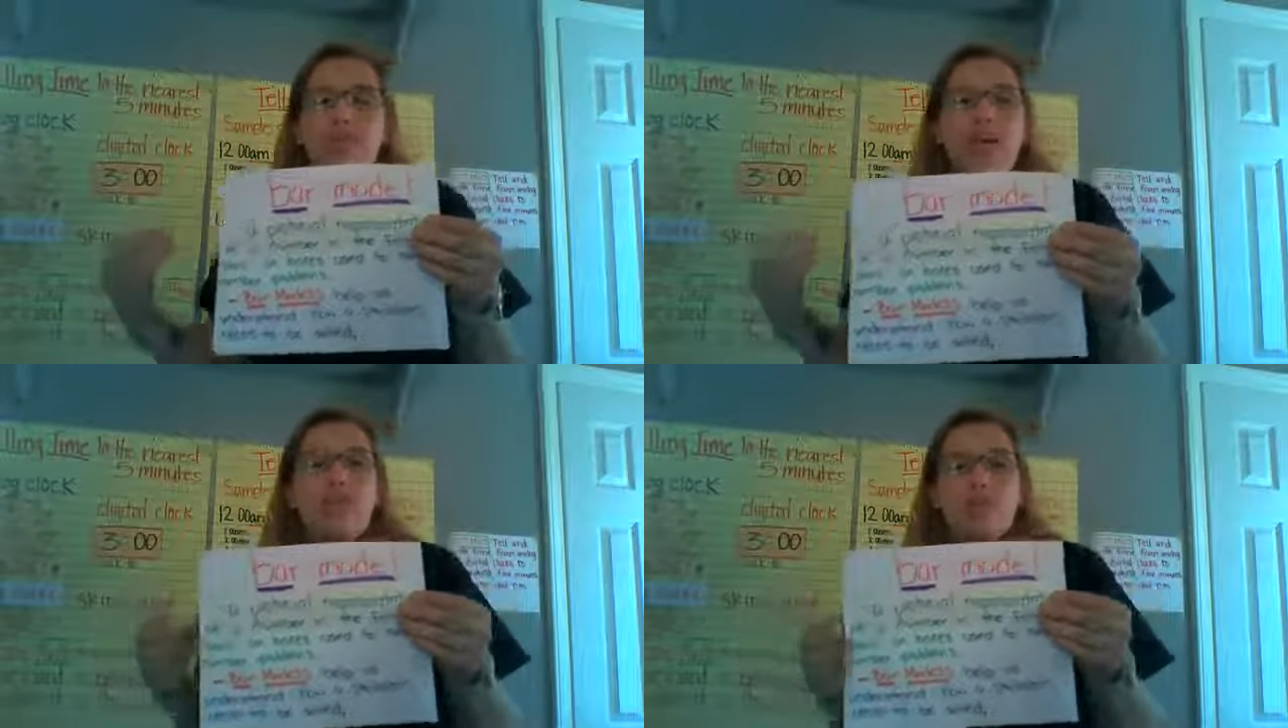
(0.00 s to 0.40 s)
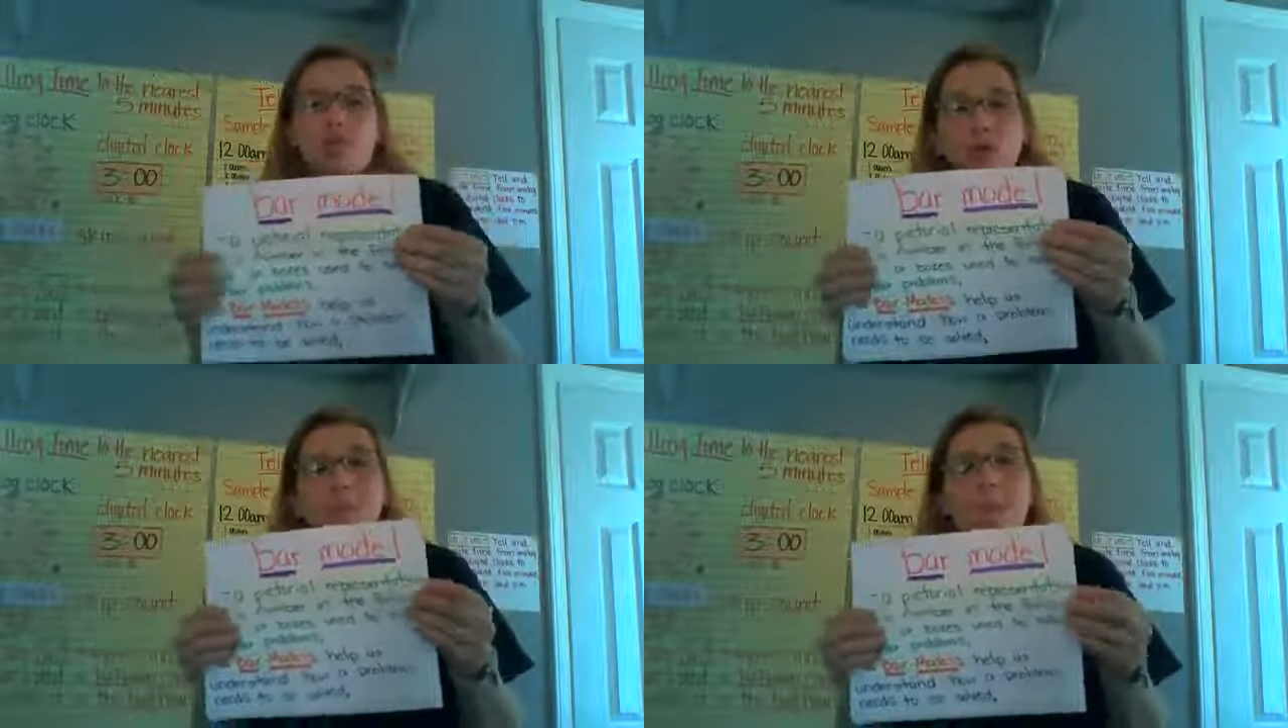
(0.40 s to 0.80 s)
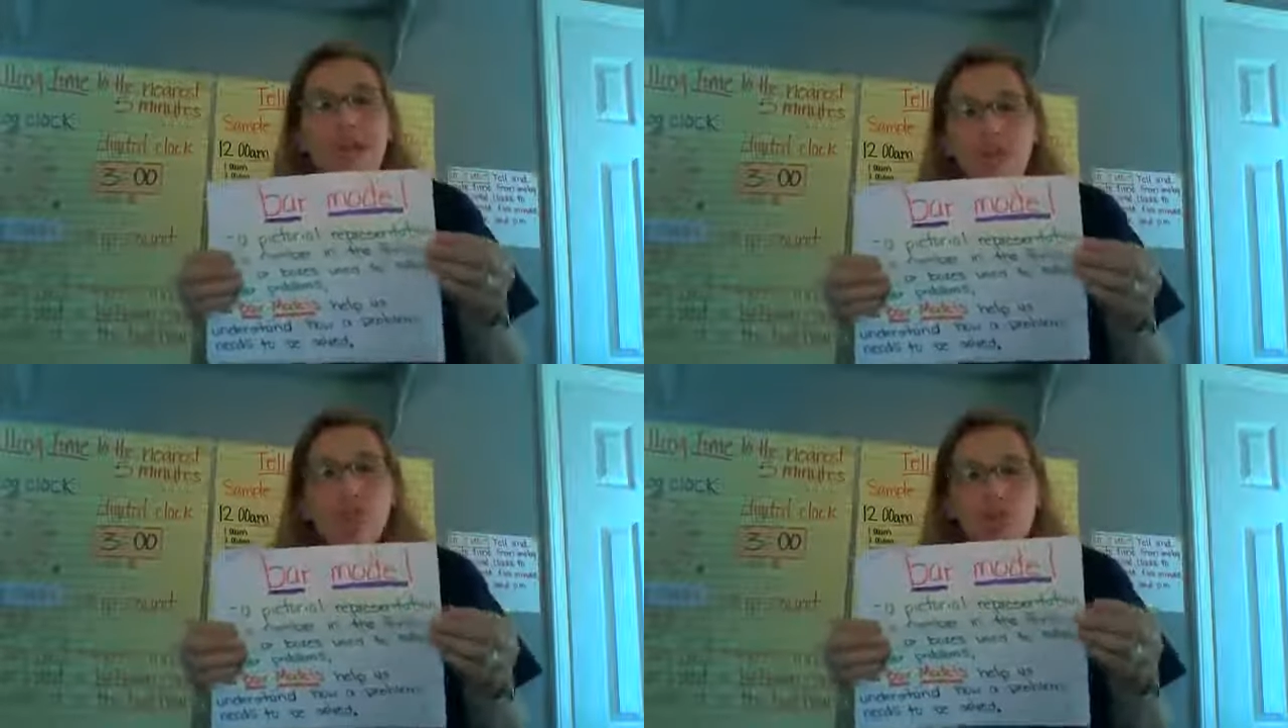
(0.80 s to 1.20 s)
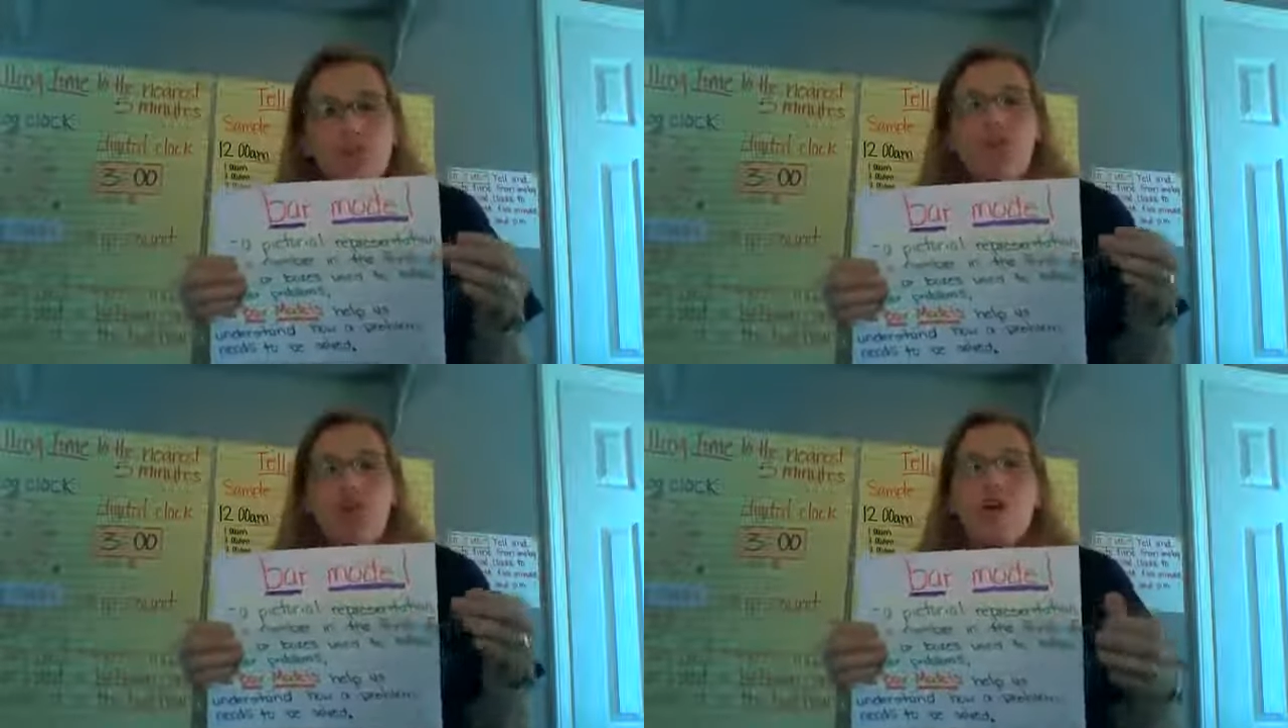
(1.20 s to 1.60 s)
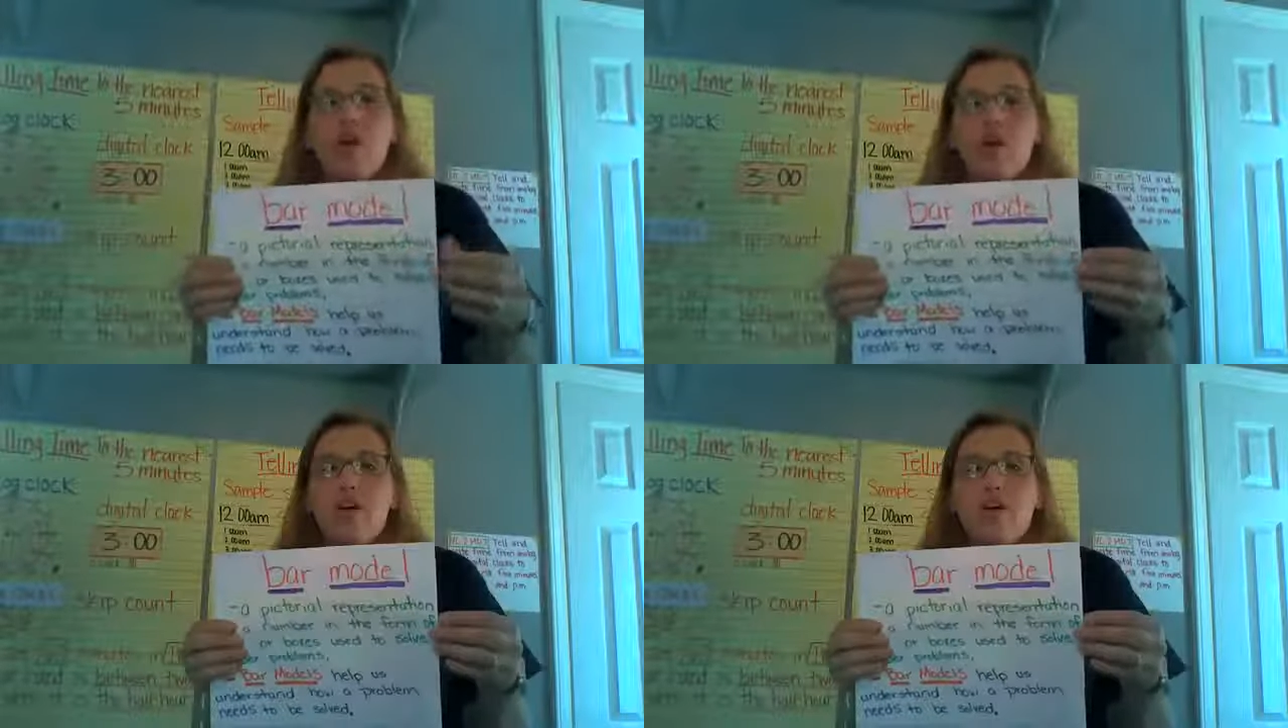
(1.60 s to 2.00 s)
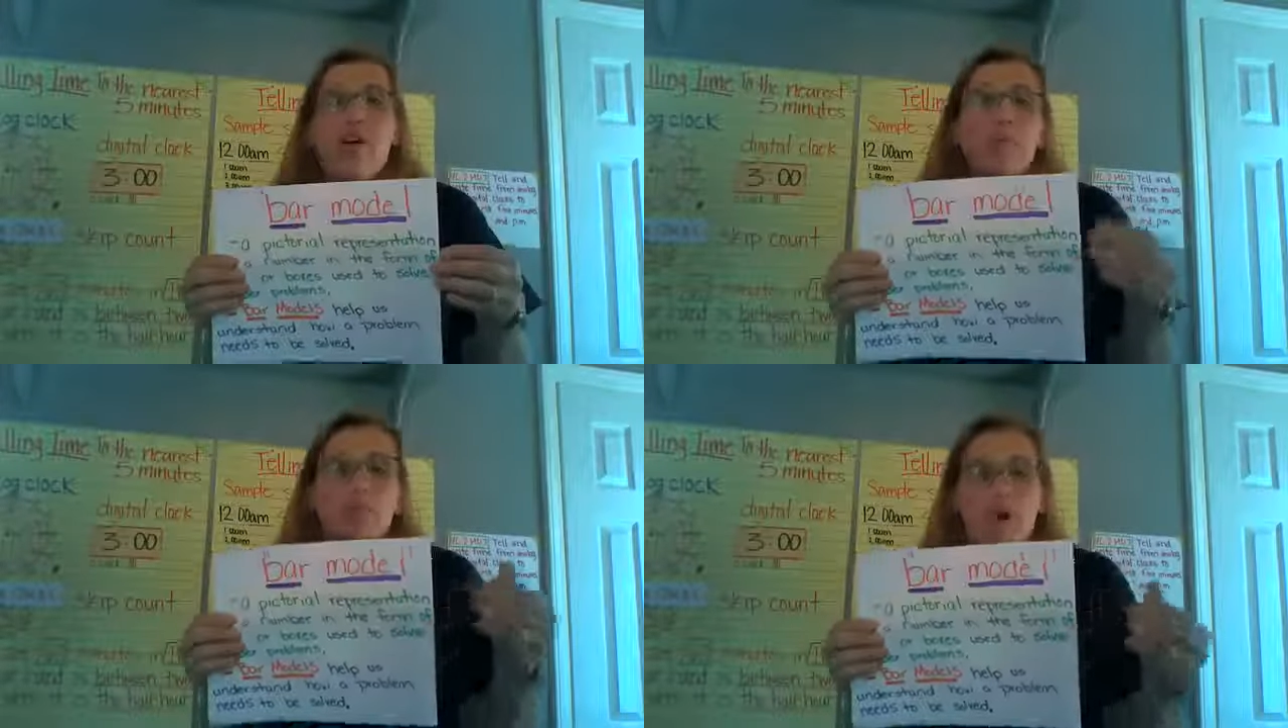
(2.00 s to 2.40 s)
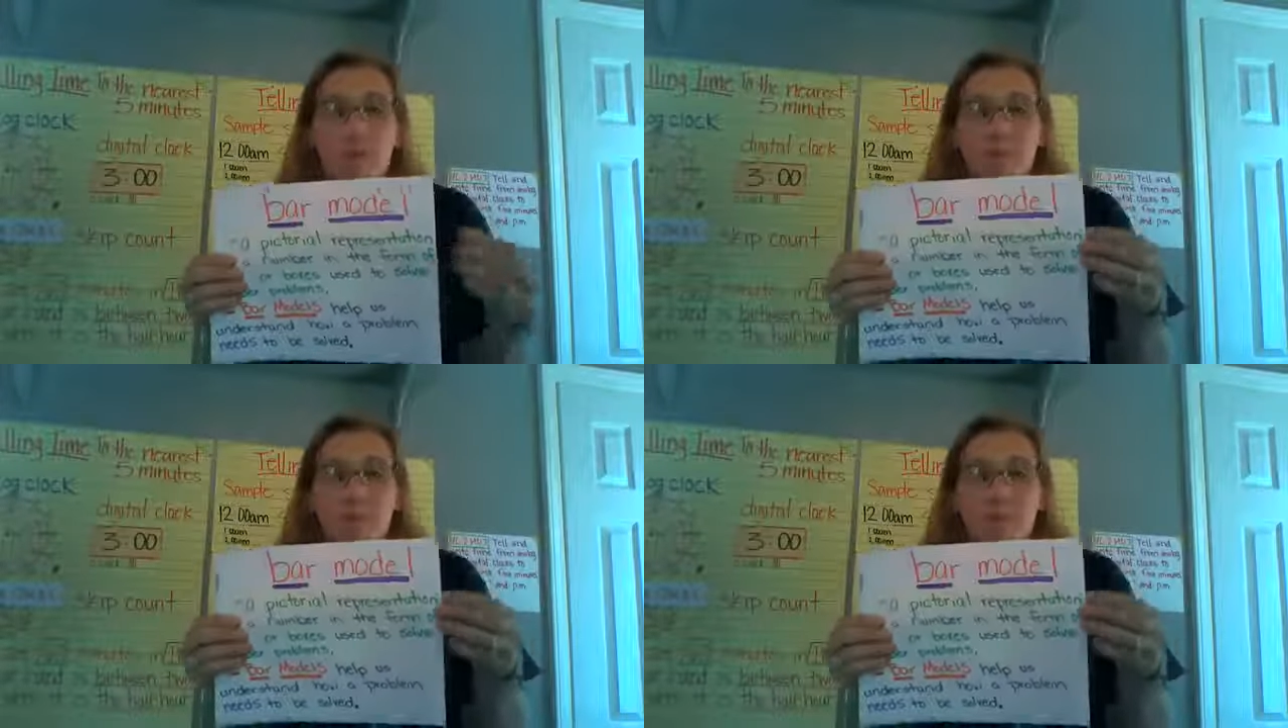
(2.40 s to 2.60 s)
or a picture of a problem.